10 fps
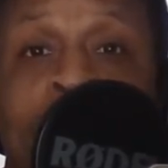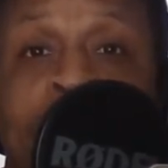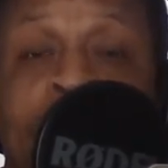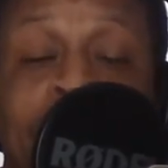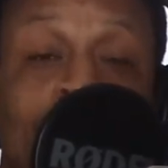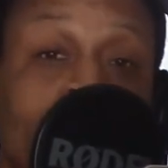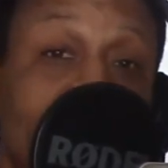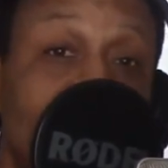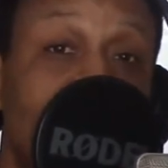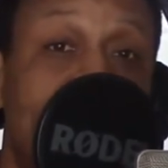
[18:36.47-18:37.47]
And if we
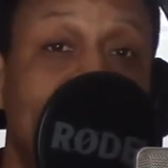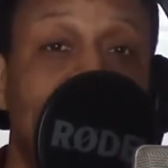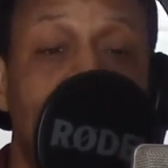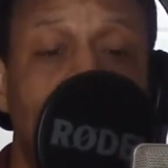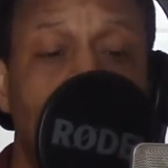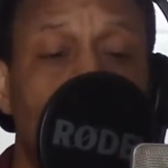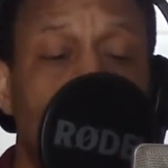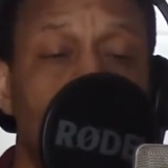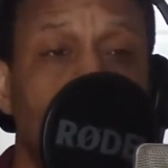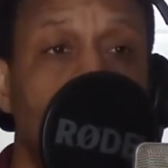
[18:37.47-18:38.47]
do that, learn
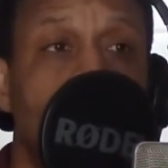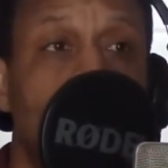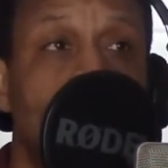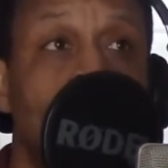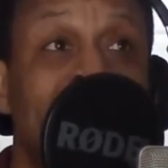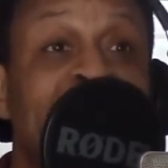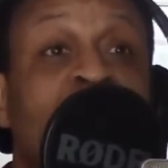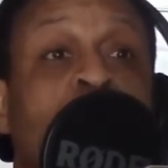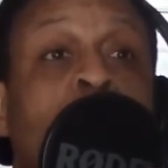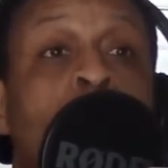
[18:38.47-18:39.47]
to
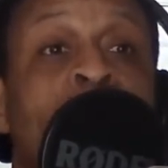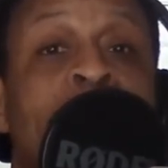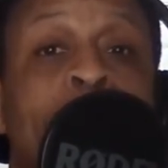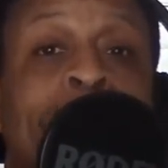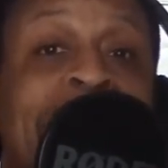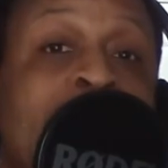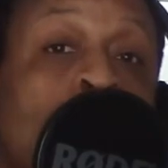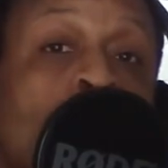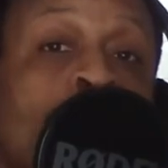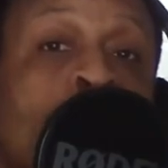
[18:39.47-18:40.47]
become that
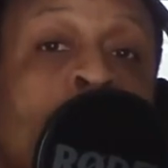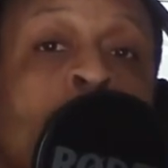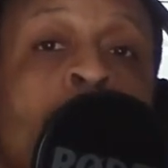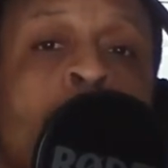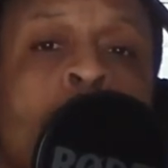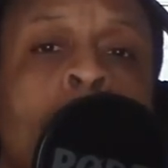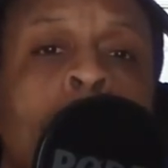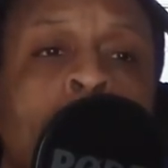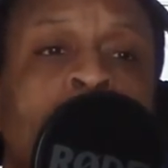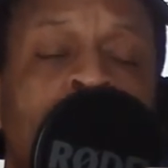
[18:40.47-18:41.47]
powerful
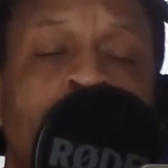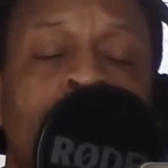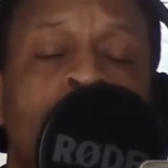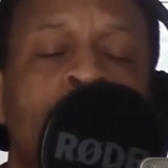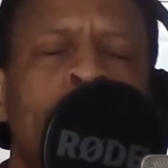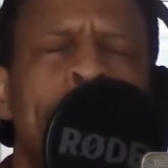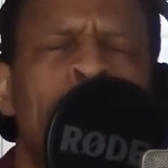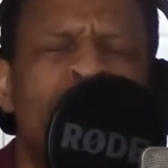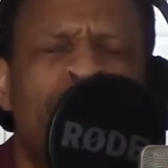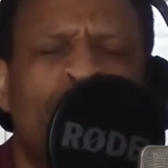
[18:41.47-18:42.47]

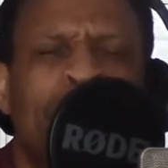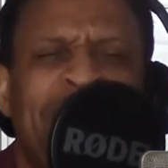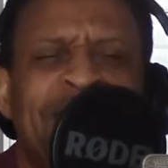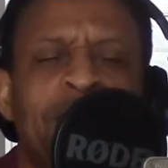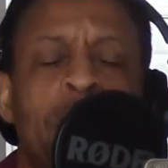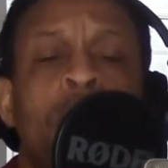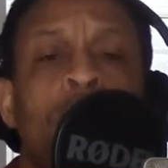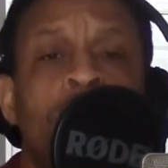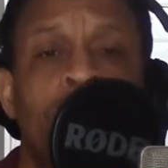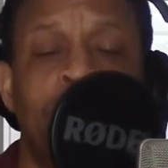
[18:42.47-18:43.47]
mothering
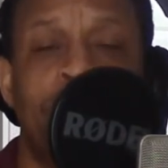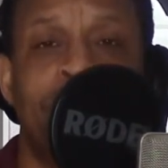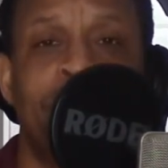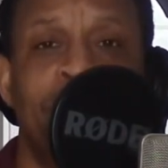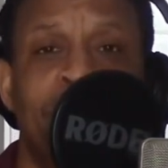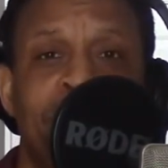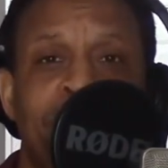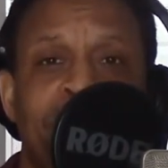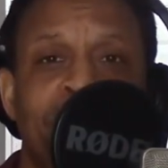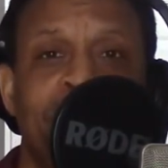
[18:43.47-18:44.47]
love
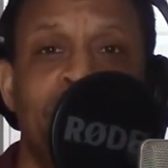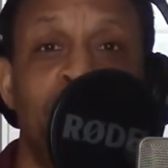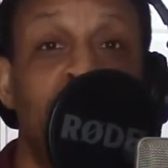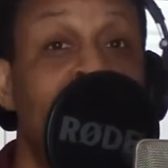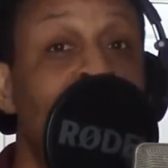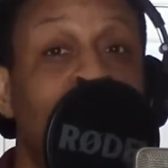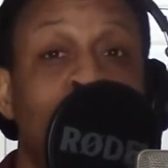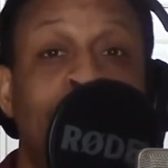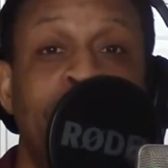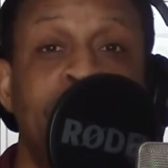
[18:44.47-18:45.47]
to
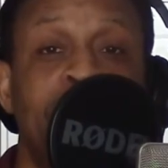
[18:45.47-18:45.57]
everyone,